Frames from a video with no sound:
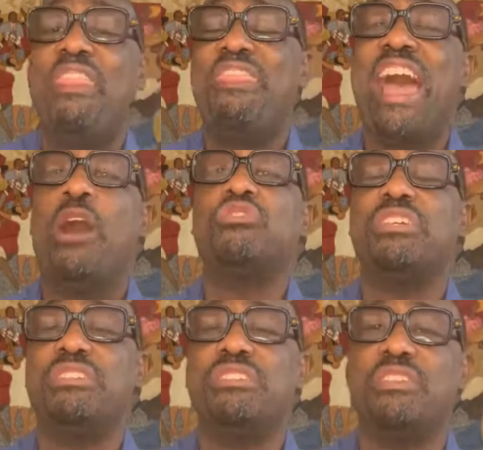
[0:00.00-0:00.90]

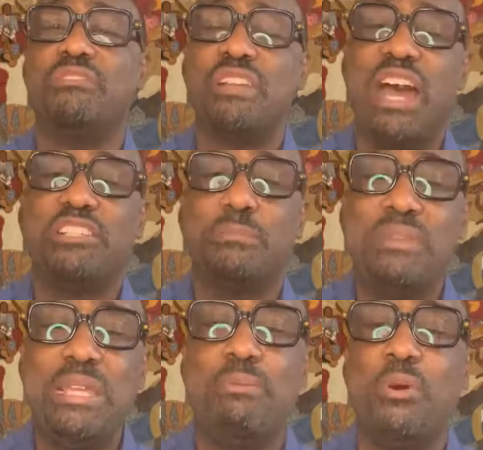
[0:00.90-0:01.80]
thousands of God's
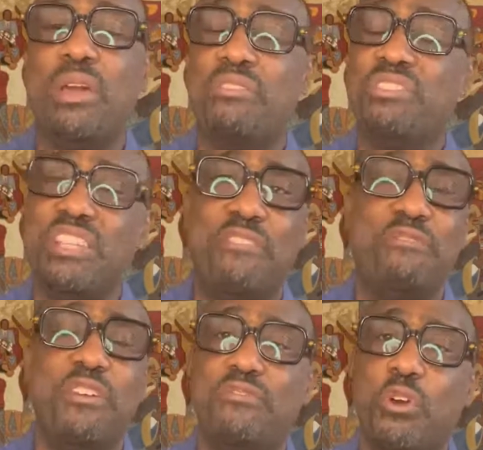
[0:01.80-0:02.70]
people have
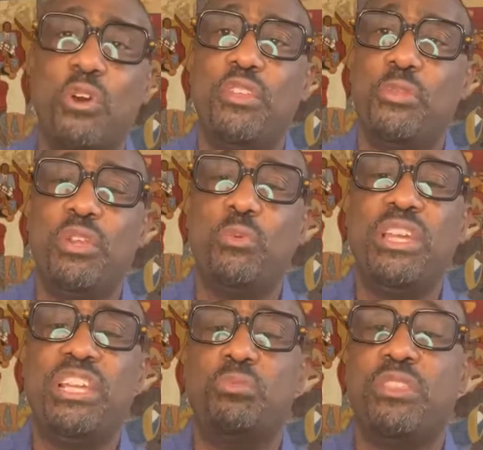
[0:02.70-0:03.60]
suffered for over 3
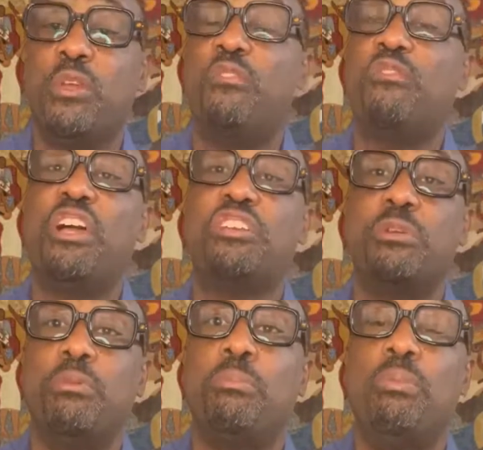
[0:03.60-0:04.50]
weeks with no
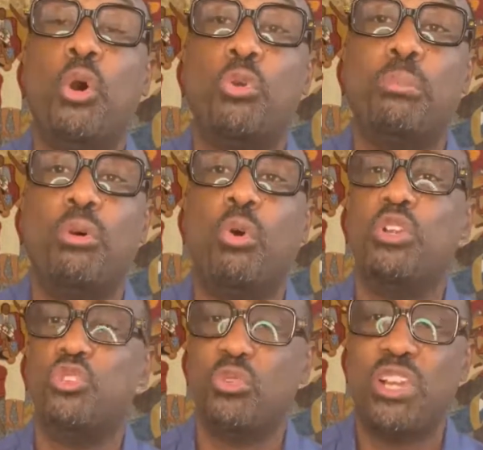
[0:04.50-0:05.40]
flushable, potable,
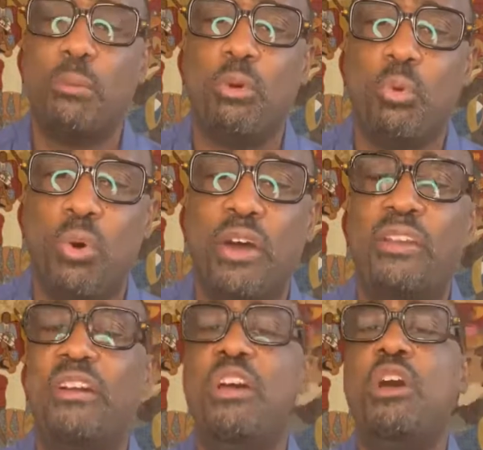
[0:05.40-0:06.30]
or drinkable
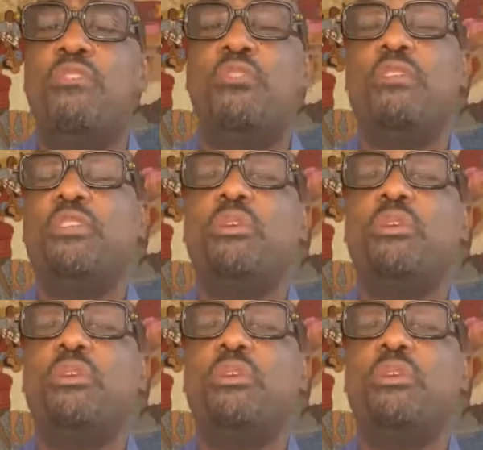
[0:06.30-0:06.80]
water. For over